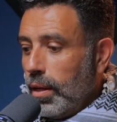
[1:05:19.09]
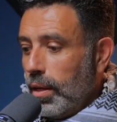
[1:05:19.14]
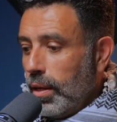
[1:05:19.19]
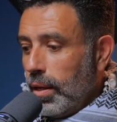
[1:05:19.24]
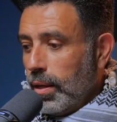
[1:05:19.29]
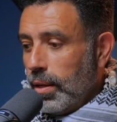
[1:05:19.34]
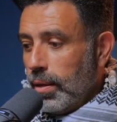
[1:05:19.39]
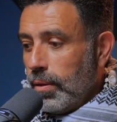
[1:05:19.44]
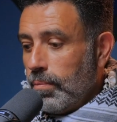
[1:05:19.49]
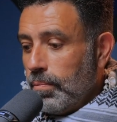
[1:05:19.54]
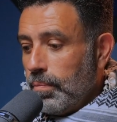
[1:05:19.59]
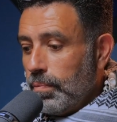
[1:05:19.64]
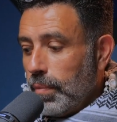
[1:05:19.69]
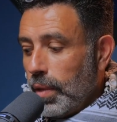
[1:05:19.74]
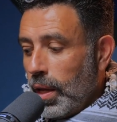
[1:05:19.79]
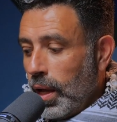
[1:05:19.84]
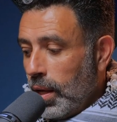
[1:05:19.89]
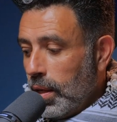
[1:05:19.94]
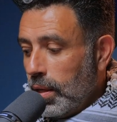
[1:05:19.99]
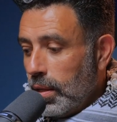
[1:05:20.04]

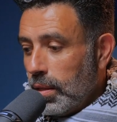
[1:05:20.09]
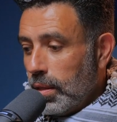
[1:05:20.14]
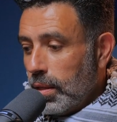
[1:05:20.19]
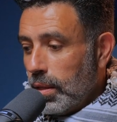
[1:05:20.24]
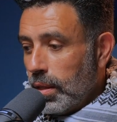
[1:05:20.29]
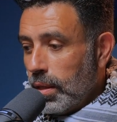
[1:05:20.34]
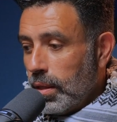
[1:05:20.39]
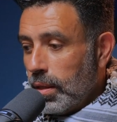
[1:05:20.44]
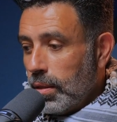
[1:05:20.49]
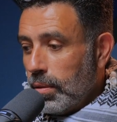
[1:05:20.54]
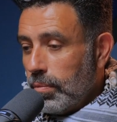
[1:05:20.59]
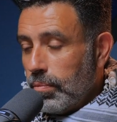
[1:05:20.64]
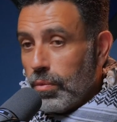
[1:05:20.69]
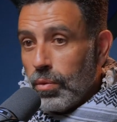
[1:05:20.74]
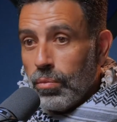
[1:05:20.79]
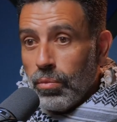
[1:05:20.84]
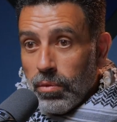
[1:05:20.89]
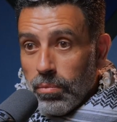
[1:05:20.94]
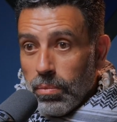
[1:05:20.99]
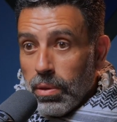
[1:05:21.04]
And
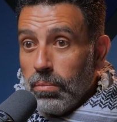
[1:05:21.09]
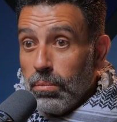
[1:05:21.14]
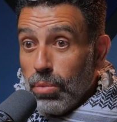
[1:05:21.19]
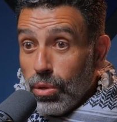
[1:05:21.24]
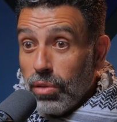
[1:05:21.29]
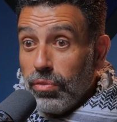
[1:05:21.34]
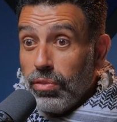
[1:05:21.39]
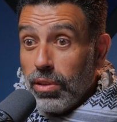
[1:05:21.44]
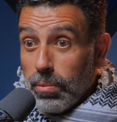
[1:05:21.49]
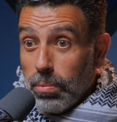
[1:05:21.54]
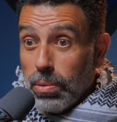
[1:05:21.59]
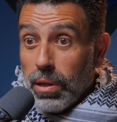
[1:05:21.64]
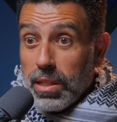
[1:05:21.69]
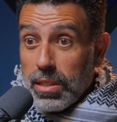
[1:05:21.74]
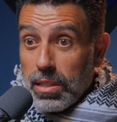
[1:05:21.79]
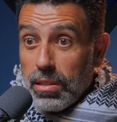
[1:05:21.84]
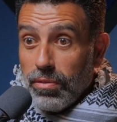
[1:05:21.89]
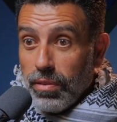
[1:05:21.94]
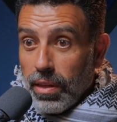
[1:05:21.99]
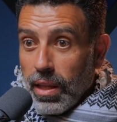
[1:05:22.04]
we've been beautifully
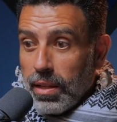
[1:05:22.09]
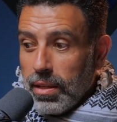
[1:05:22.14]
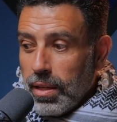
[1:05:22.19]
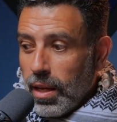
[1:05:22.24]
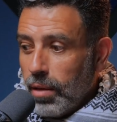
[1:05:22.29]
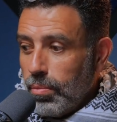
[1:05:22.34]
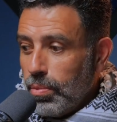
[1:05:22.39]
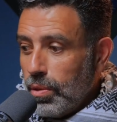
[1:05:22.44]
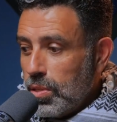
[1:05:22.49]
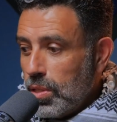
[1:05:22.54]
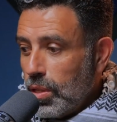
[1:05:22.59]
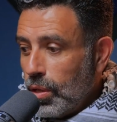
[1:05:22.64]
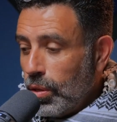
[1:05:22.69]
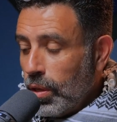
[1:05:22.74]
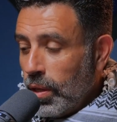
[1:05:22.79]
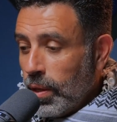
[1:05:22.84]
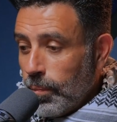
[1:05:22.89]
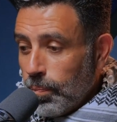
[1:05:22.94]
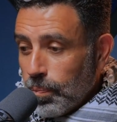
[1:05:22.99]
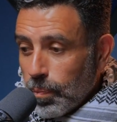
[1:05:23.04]
blessed for that to happen. So
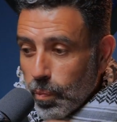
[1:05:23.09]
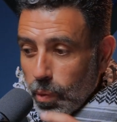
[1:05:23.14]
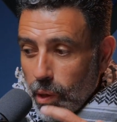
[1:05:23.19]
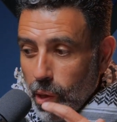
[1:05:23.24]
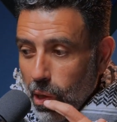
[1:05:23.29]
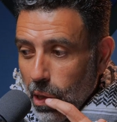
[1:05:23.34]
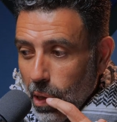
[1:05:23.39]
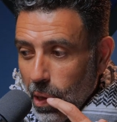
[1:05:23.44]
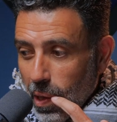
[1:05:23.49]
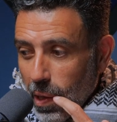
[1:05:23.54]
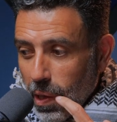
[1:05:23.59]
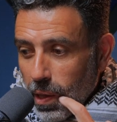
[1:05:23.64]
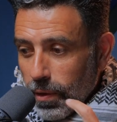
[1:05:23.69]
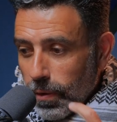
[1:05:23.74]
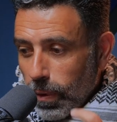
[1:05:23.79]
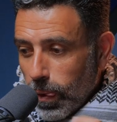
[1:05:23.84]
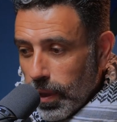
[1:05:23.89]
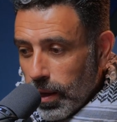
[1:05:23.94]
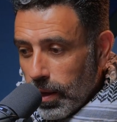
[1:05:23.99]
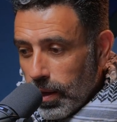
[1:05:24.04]

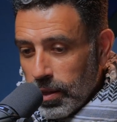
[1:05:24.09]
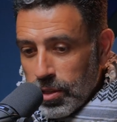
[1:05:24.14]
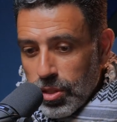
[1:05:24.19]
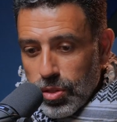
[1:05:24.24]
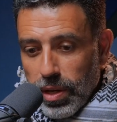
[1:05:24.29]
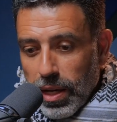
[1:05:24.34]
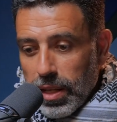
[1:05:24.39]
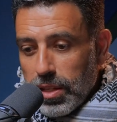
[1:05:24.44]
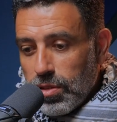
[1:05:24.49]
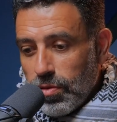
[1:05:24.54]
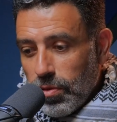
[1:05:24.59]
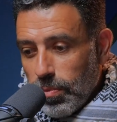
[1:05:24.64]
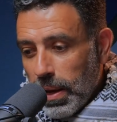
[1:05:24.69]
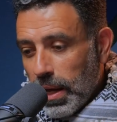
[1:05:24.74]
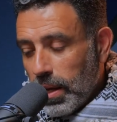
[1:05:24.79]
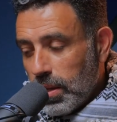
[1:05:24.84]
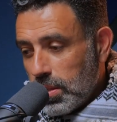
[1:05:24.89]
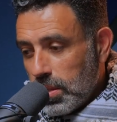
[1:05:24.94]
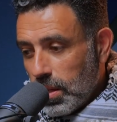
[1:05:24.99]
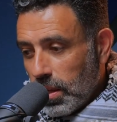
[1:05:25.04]
Australians for
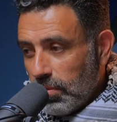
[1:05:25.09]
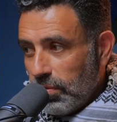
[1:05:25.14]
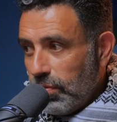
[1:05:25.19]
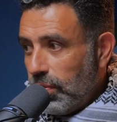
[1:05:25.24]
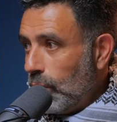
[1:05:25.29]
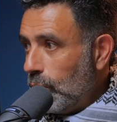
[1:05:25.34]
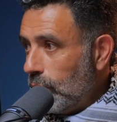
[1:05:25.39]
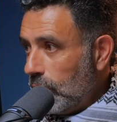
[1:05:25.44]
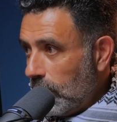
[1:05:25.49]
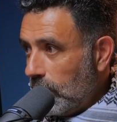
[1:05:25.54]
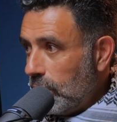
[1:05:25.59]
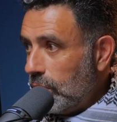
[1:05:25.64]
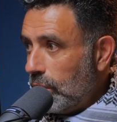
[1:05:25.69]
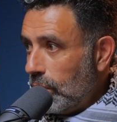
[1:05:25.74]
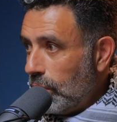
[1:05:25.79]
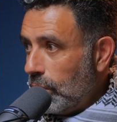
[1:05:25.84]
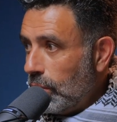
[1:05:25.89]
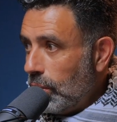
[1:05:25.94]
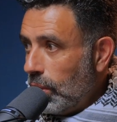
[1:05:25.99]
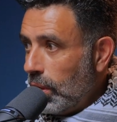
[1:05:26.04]
Palestine folded
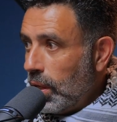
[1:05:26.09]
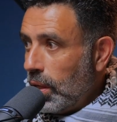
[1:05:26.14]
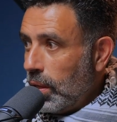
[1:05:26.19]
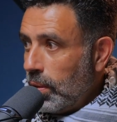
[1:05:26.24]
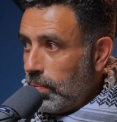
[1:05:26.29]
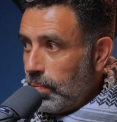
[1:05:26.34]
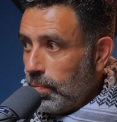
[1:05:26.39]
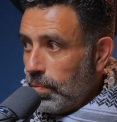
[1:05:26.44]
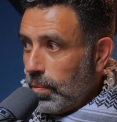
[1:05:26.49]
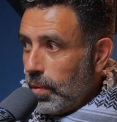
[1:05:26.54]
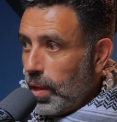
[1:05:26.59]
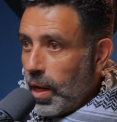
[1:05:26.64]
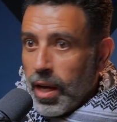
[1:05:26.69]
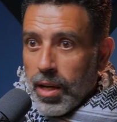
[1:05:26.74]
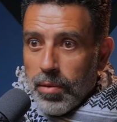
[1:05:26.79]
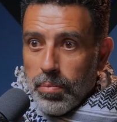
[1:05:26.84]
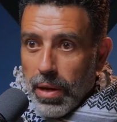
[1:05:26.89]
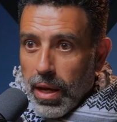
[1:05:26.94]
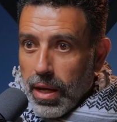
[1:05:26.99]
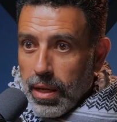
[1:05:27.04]
into
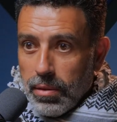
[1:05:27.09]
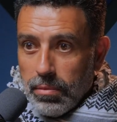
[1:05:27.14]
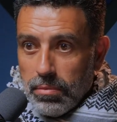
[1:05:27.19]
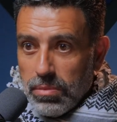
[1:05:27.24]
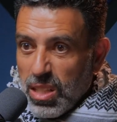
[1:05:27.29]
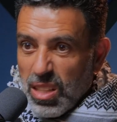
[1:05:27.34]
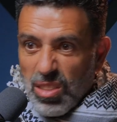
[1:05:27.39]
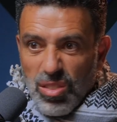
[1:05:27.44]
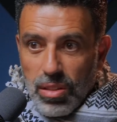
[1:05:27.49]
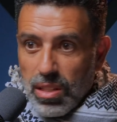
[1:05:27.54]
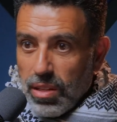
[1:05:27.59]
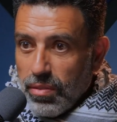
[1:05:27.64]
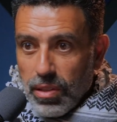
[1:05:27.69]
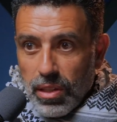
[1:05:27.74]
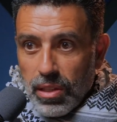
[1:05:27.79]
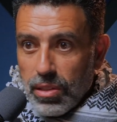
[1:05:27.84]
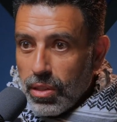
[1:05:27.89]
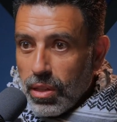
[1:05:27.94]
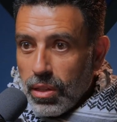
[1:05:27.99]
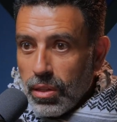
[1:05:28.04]
APAN 6 or 7
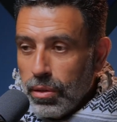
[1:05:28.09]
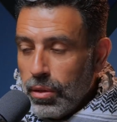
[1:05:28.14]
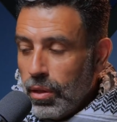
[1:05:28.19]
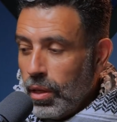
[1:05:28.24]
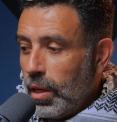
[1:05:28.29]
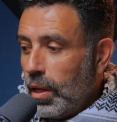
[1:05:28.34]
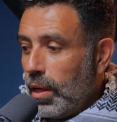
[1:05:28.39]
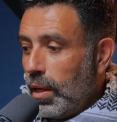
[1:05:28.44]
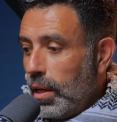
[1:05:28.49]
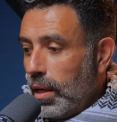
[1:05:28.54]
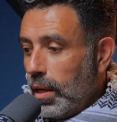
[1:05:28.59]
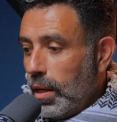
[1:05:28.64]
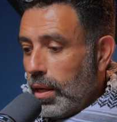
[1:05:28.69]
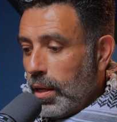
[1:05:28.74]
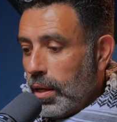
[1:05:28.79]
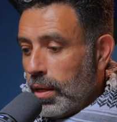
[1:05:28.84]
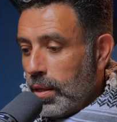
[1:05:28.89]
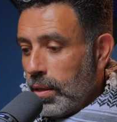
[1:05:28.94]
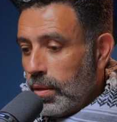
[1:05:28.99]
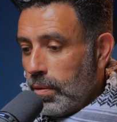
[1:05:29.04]
years ago,
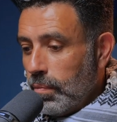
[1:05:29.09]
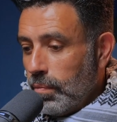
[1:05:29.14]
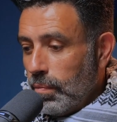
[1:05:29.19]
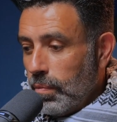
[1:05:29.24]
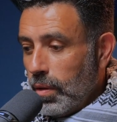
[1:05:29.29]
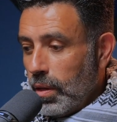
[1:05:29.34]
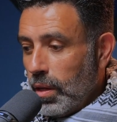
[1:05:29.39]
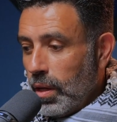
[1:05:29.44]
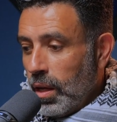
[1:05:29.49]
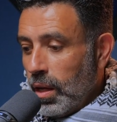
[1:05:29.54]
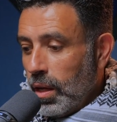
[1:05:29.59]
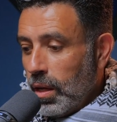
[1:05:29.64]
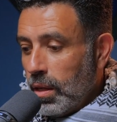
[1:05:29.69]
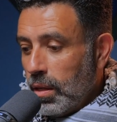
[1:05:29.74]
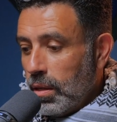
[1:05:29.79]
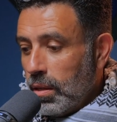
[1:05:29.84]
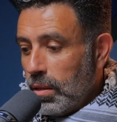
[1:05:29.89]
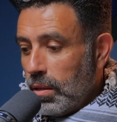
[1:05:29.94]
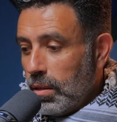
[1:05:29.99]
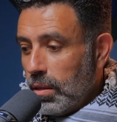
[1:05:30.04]

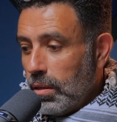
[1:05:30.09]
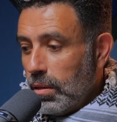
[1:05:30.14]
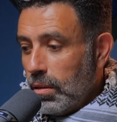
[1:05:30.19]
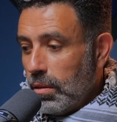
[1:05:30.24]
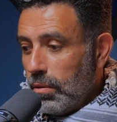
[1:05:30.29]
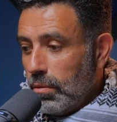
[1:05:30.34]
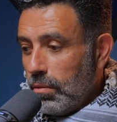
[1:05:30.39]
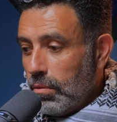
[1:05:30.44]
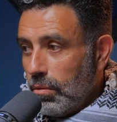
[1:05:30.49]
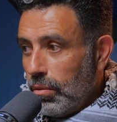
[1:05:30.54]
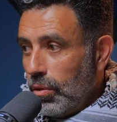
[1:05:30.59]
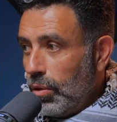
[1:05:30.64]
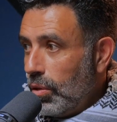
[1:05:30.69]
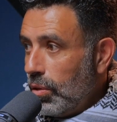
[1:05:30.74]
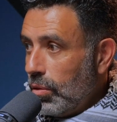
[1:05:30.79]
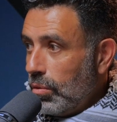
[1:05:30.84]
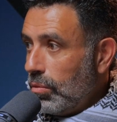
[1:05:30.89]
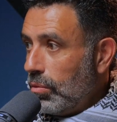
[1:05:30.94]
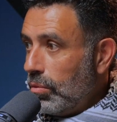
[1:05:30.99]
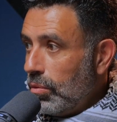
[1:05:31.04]
and you
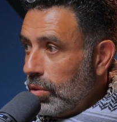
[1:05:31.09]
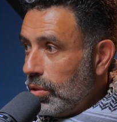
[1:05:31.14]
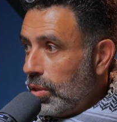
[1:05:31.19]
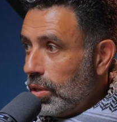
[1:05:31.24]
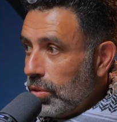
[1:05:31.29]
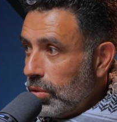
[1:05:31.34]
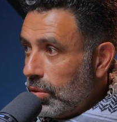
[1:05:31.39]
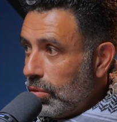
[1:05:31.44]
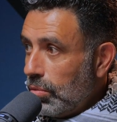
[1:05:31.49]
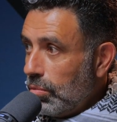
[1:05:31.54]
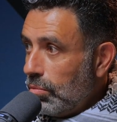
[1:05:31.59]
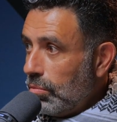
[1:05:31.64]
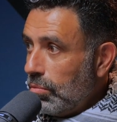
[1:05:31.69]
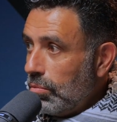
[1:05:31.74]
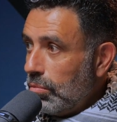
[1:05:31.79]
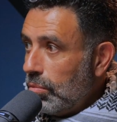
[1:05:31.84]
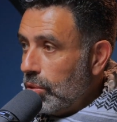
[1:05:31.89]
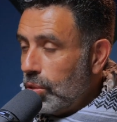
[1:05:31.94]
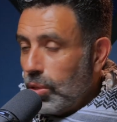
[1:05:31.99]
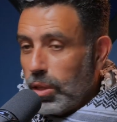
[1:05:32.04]
know, it just
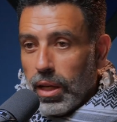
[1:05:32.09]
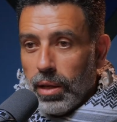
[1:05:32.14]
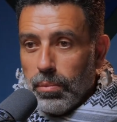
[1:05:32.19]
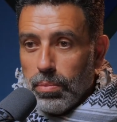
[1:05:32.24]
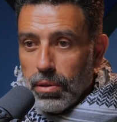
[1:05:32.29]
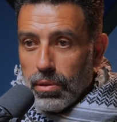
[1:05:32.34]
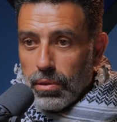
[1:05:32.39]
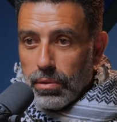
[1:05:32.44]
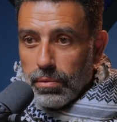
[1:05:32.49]
sort of happened.